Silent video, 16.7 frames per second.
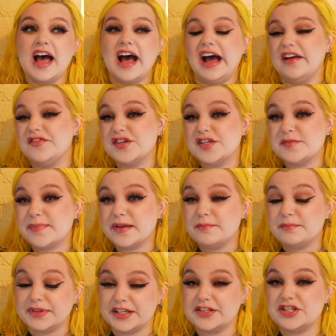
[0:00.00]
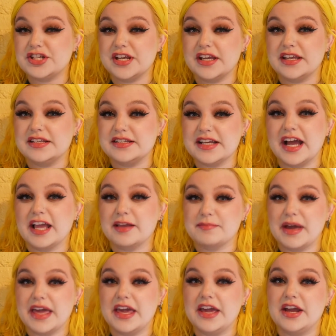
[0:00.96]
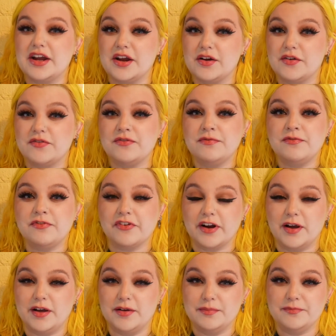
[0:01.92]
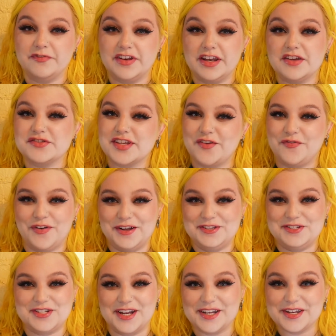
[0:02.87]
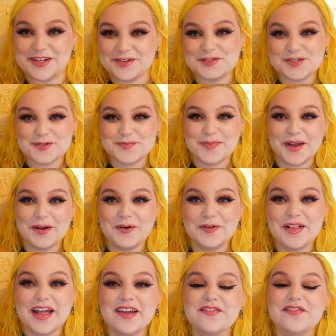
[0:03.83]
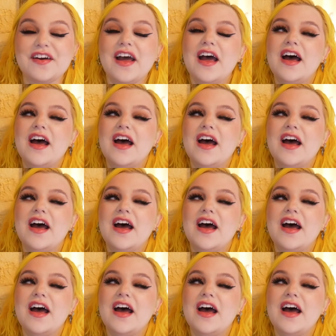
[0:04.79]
I've just been bleaching and dyeing my hair from videos I've watched on YouTube my whole life.